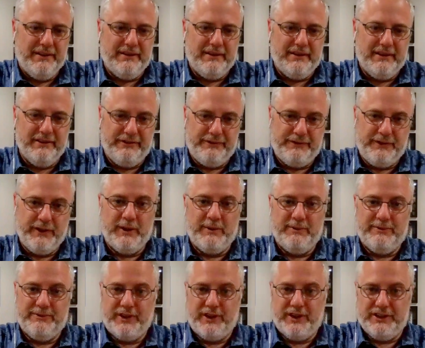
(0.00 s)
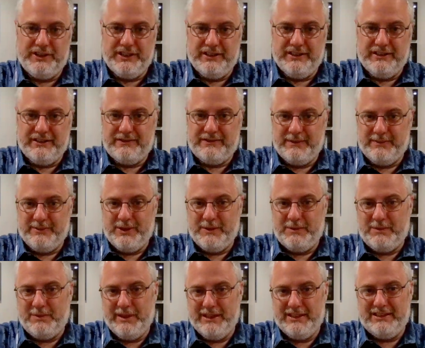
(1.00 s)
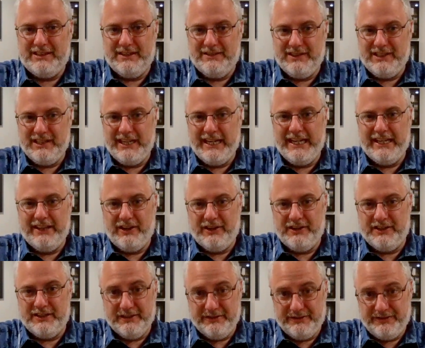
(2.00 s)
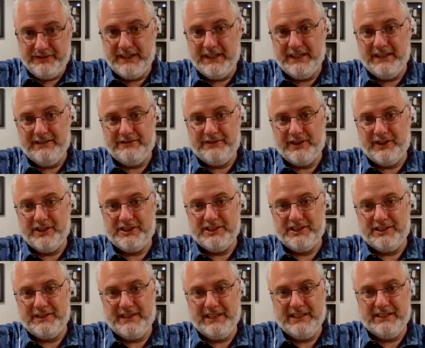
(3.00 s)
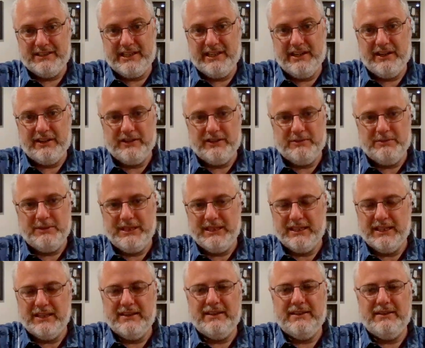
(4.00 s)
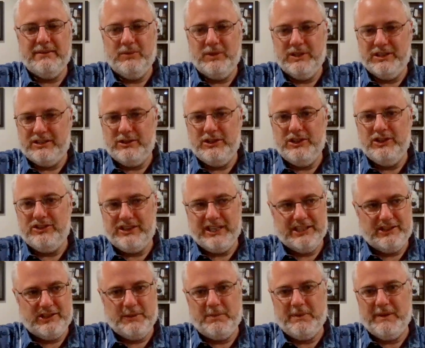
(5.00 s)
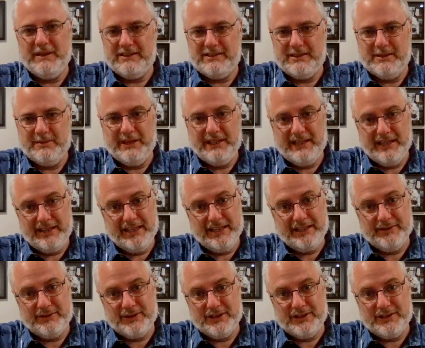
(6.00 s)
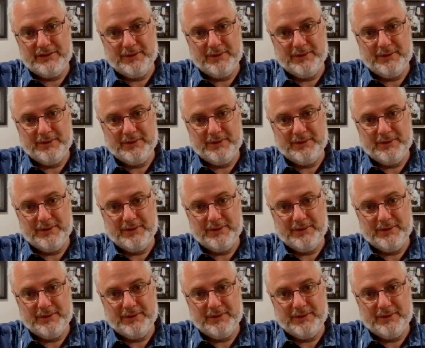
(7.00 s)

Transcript: the film versions from Superman 78 are the definitive versions of these characters, meaning that when you say Superman to somebody, they think of Christopher